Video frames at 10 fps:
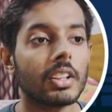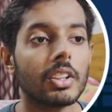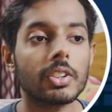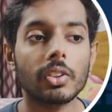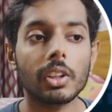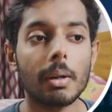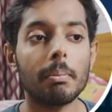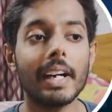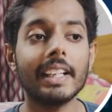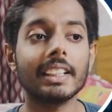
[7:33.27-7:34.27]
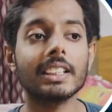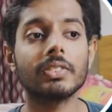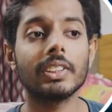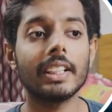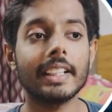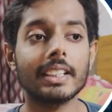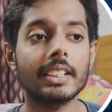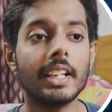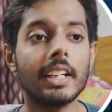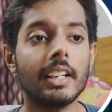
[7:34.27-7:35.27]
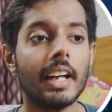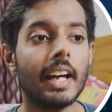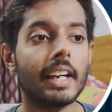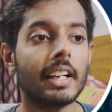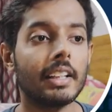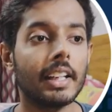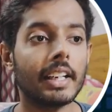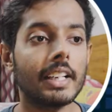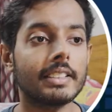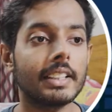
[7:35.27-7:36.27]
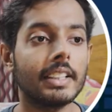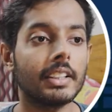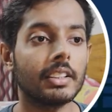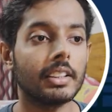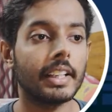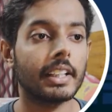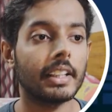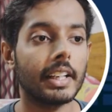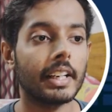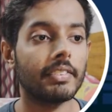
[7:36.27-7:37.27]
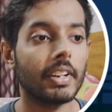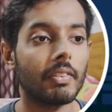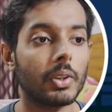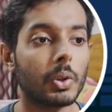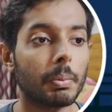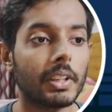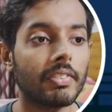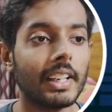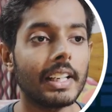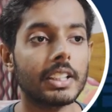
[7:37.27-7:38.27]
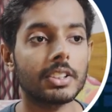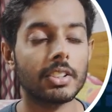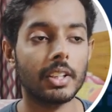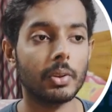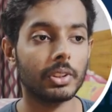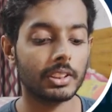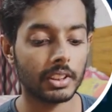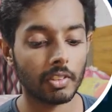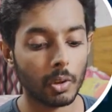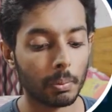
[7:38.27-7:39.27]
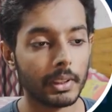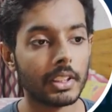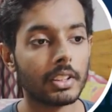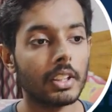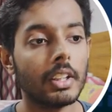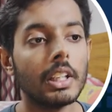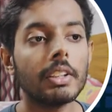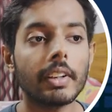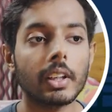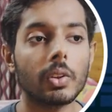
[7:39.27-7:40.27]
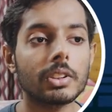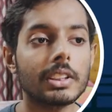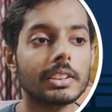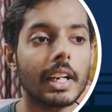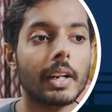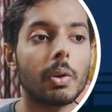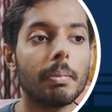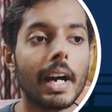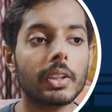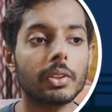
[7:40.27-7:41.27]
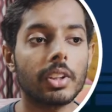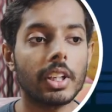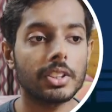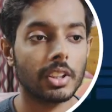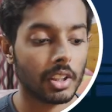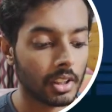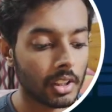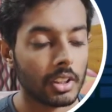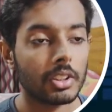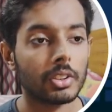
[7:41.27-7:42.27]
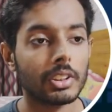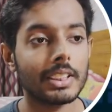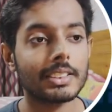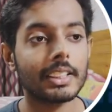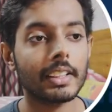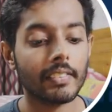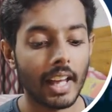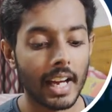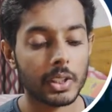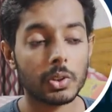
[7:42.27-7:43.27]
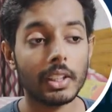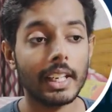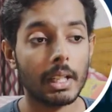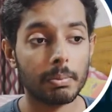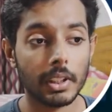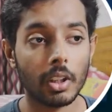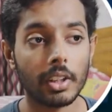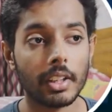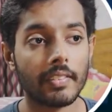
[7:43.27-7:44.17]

So combining this with a text editor, like I said, like if I want to open a file, I can just do this. It will open this. If I close this, I go back to the Ranger. So this thing actually helps a lot.